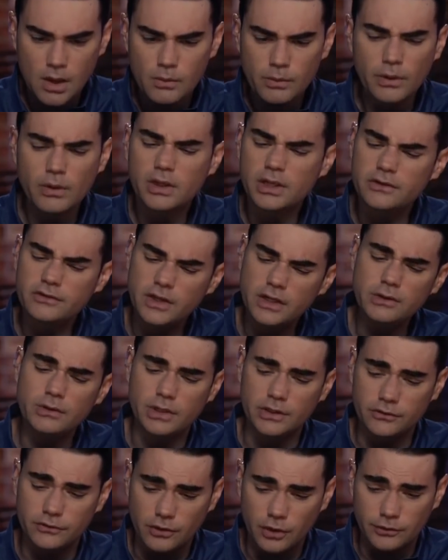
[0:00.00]
We'll continue
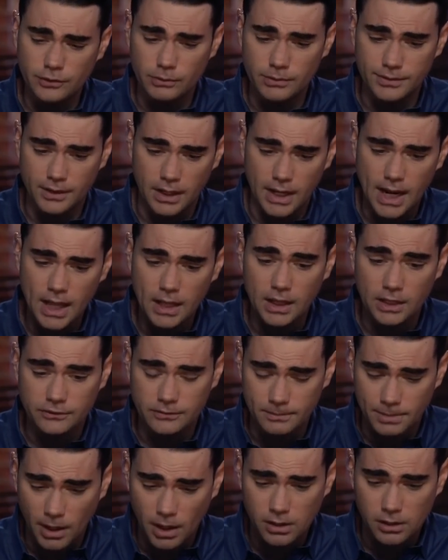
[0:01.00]
consulting with our allies
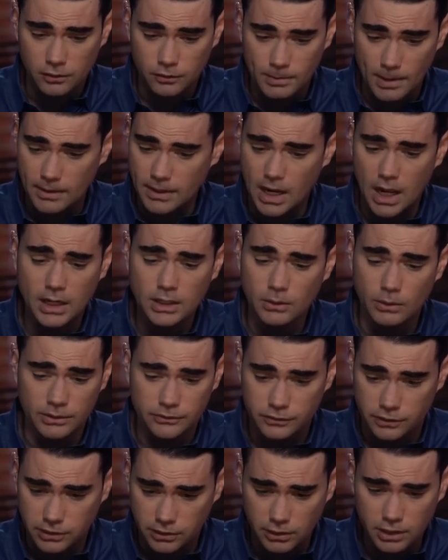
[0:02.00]
and partners about ongoing
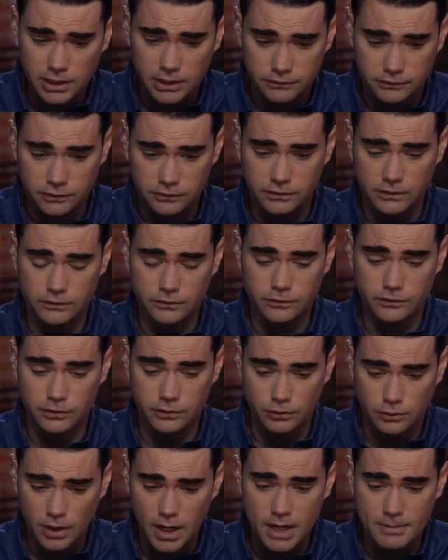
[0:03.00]
security assistance to
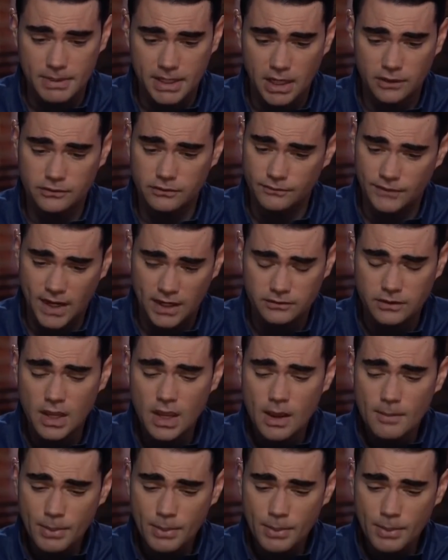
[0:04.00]
Ukraine because, in fact,